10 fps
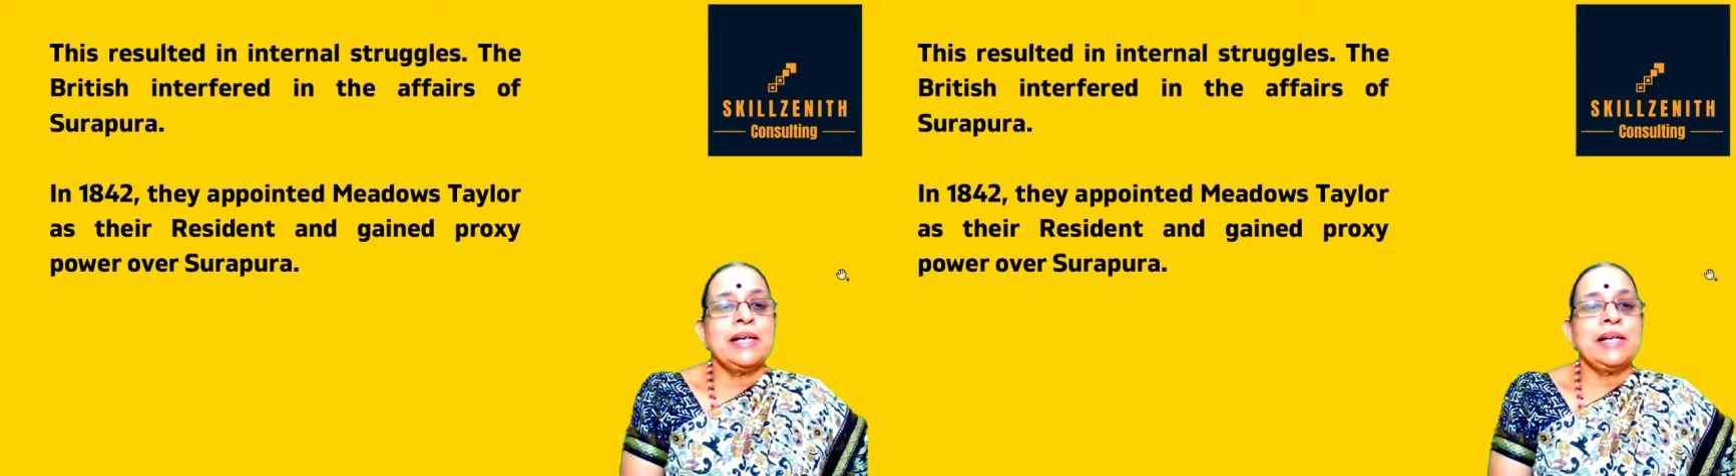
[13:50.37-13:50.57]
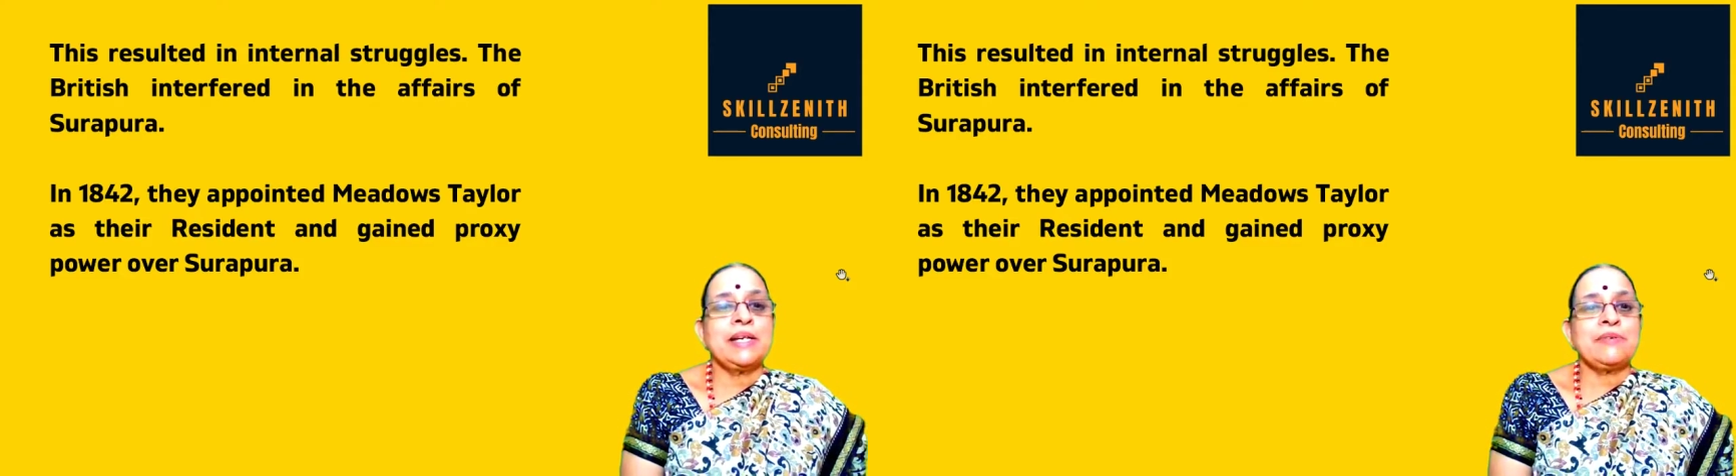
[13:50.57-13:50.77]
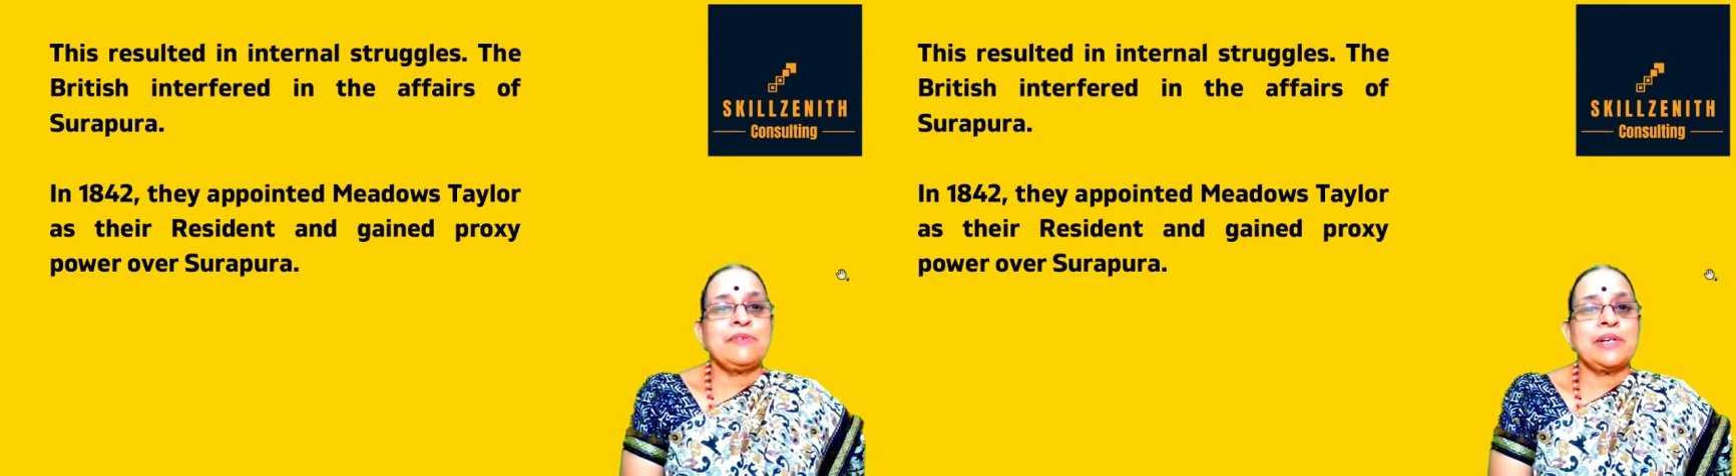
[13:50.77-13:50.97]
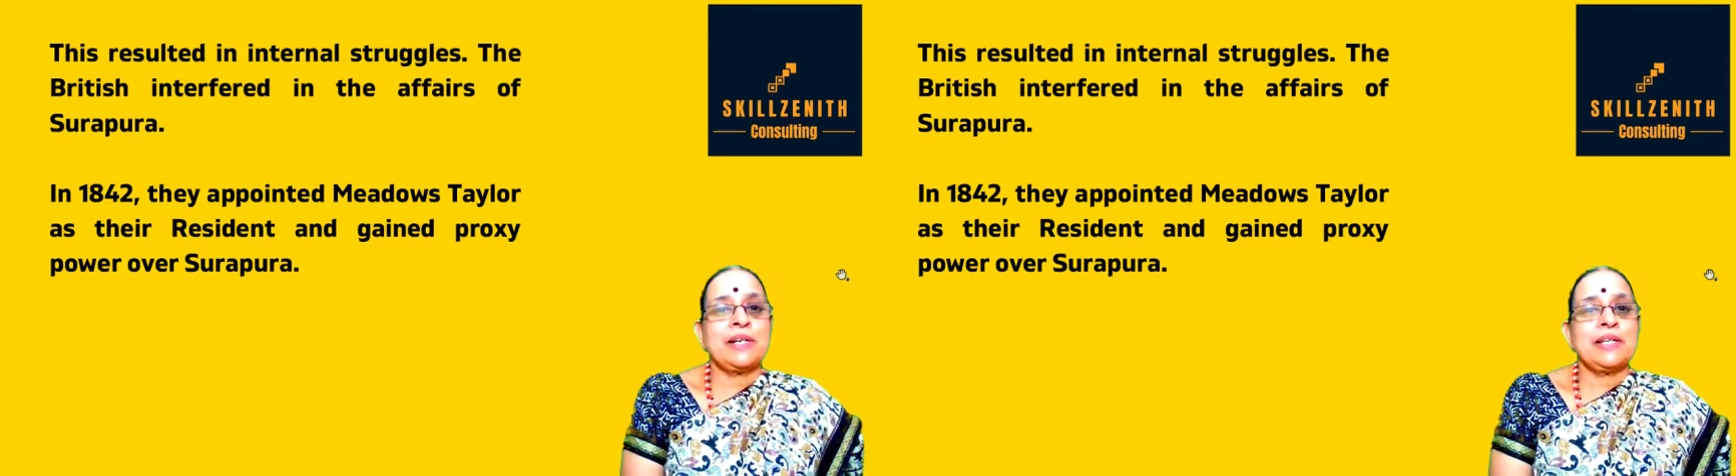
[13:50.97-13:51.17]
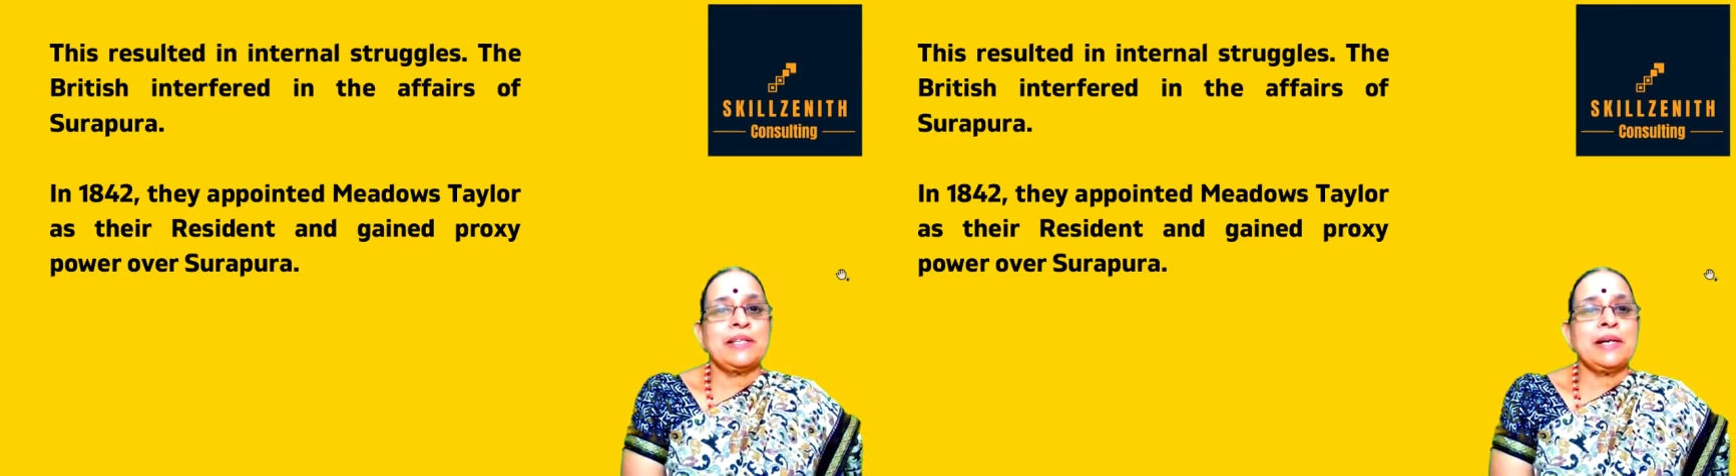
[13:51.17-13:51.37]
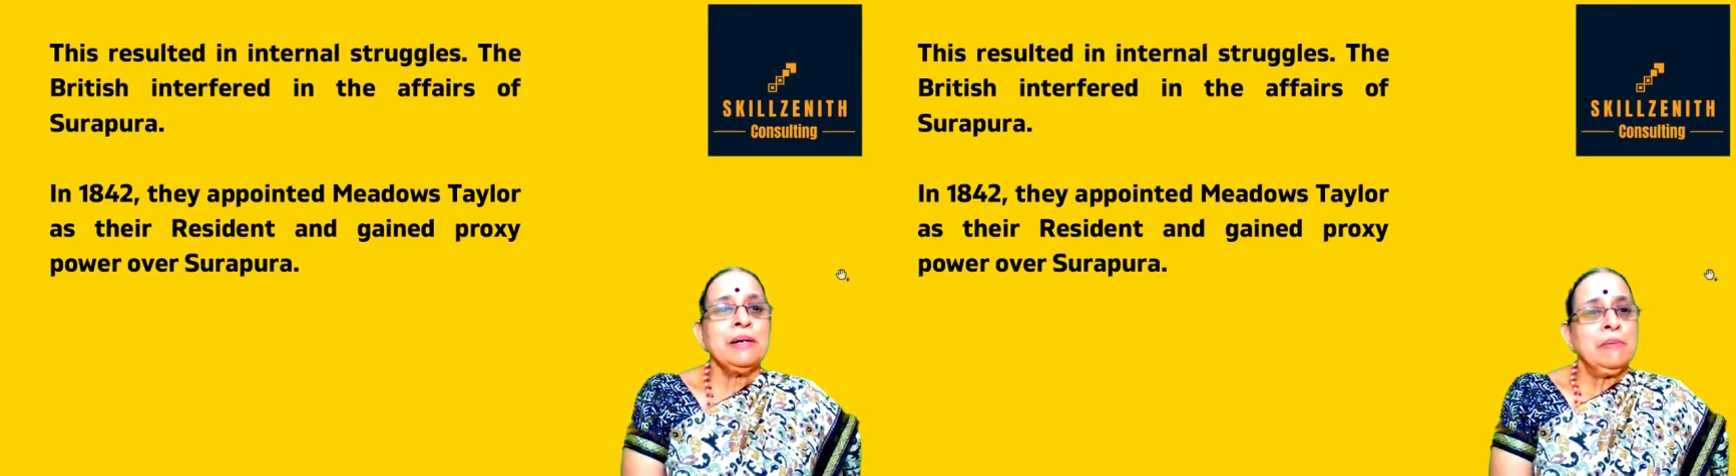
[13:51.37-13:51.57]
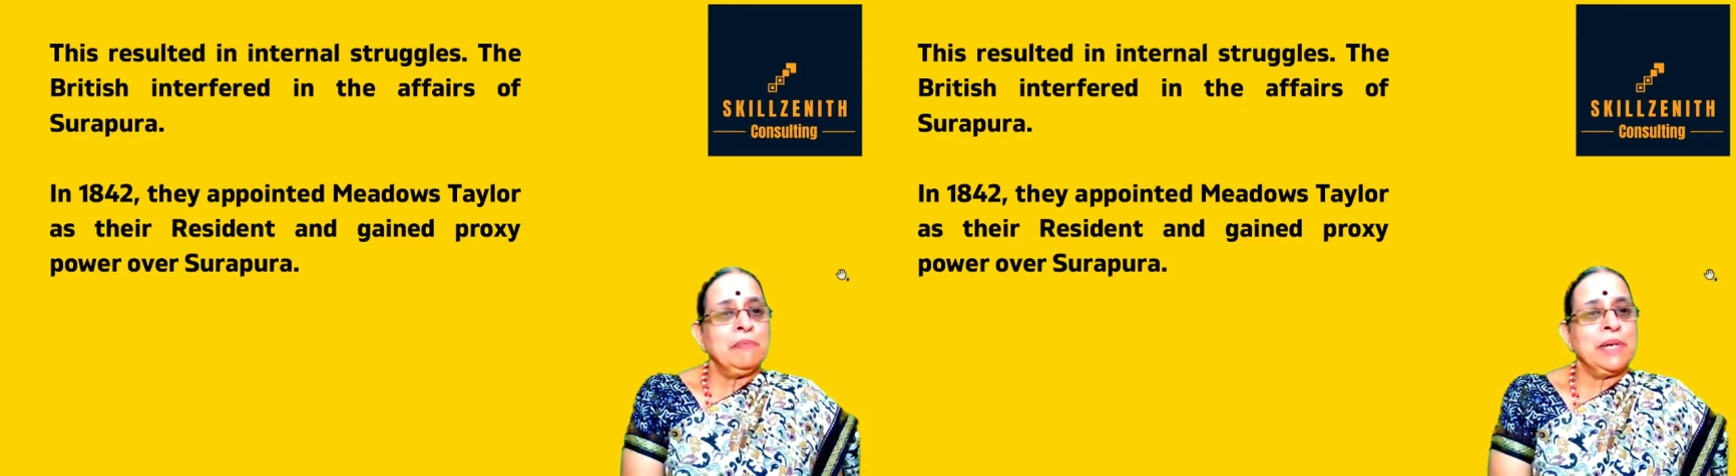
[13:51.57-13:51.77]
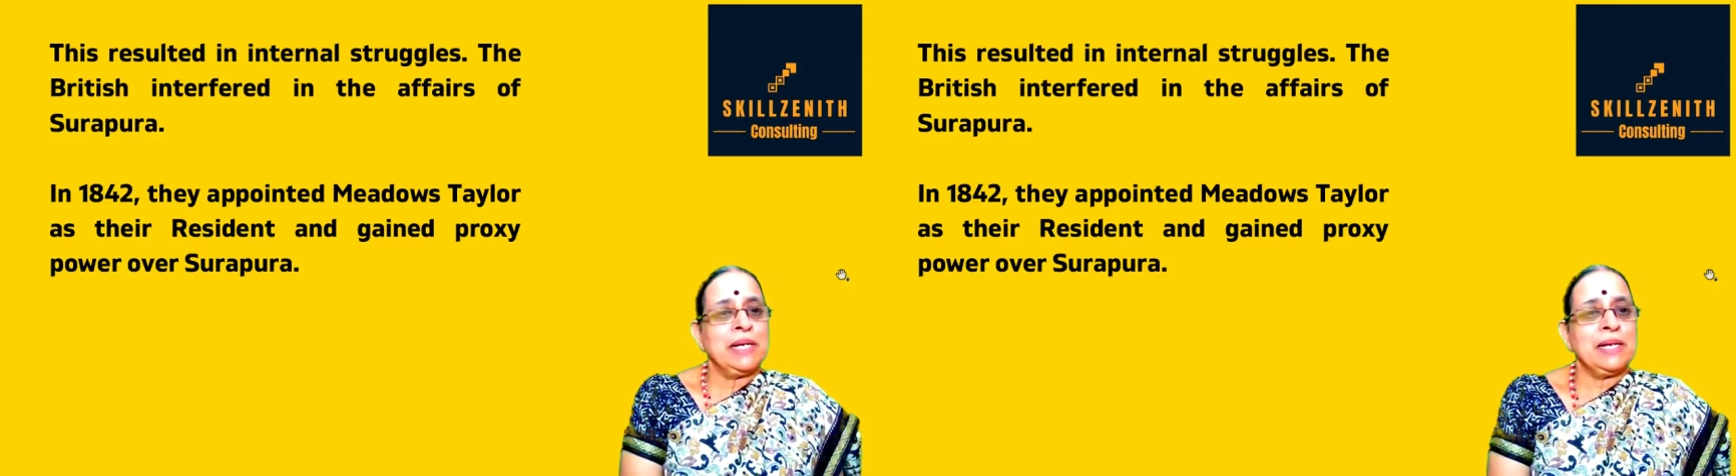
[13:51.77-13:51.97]
interfered in the
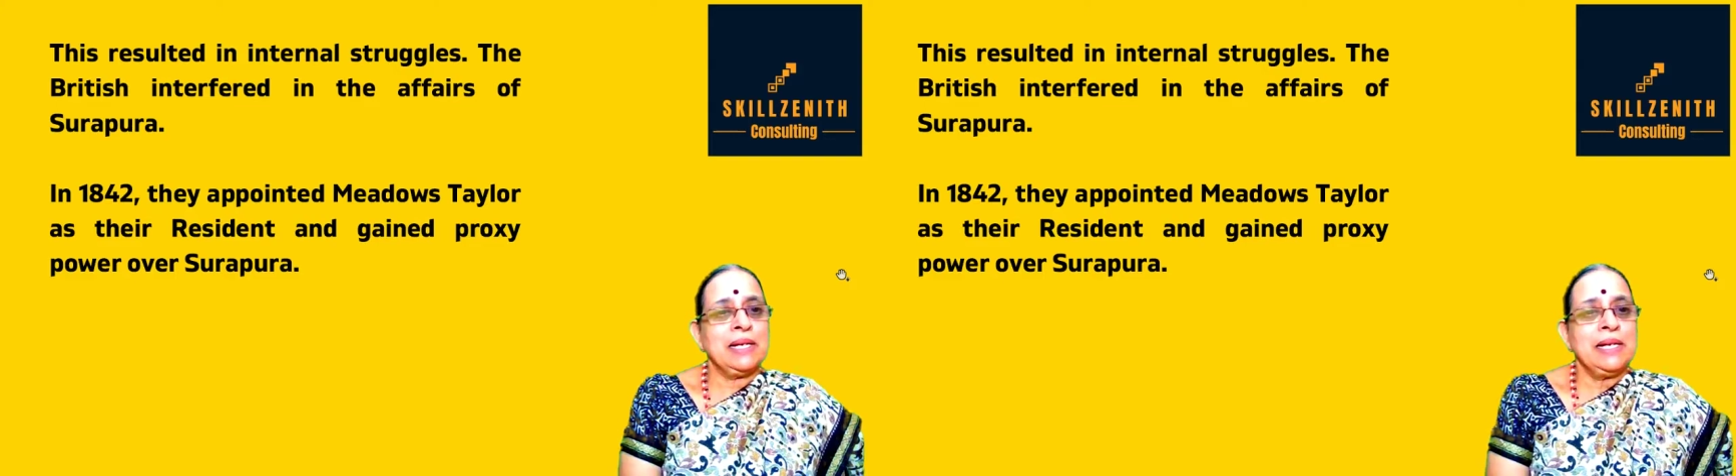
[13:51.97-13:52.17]
middle.